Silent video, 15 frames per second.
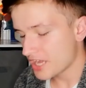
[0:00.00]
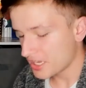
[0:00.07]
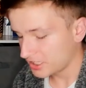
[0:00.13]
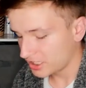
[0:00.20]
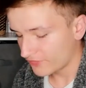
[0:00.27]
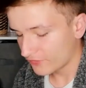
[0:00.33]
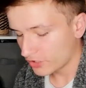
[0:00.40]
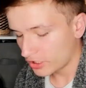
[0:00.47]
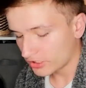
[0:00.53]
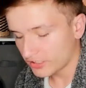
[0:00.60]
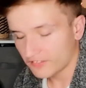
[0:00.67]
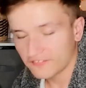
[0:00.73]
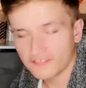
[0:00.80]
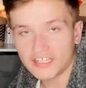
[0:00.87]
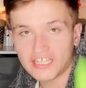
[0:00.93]
and then I've got
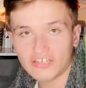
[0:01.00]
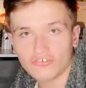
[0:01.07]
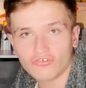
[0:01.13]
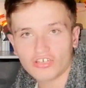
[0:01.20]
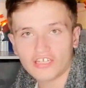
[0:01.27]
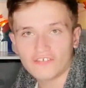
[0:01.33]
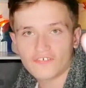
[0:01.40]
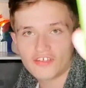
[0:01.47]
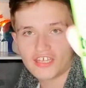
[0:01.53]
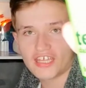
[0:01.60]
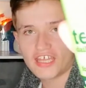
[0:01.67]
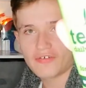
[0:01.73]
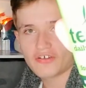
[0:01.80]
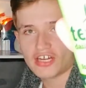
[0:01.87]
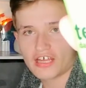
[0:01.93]
this tea tree thing
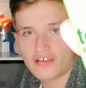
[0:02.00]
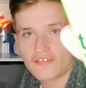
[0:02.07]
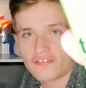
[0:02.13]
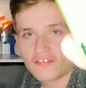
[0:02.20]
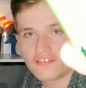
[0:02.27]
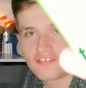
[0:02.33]
here right now, so